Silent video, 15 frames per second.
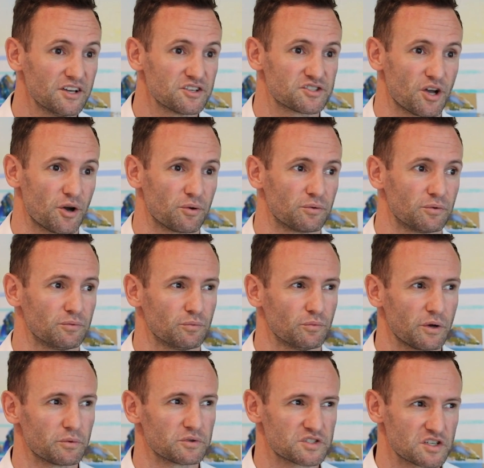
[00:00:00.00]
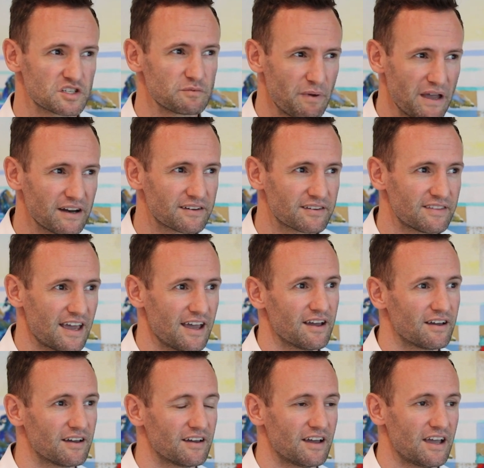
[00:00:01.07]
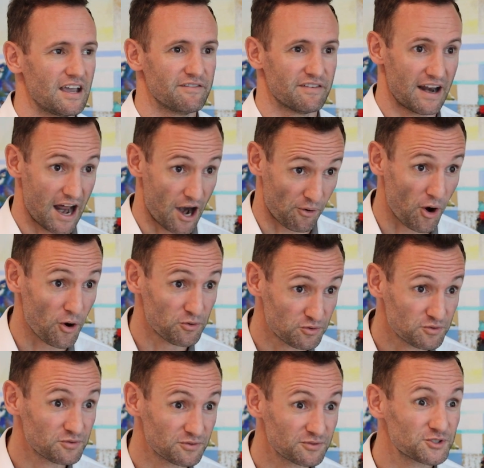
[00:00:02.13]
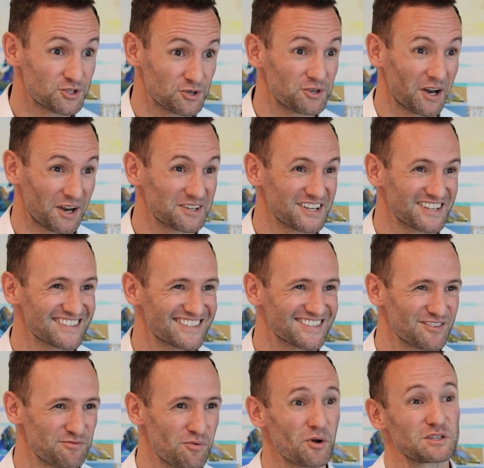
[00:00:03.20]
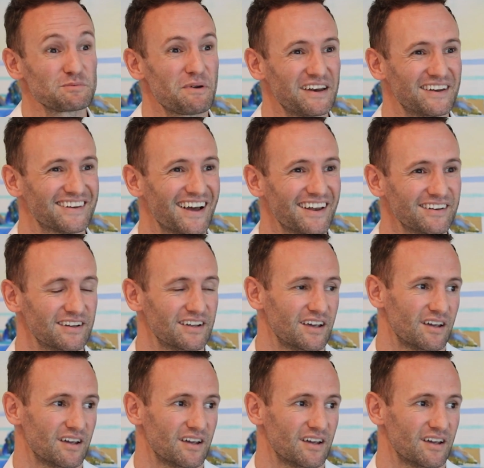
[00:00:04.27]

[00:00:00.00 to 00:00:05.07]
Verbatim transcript: So we would suspect that even our own due diligence of what's been done,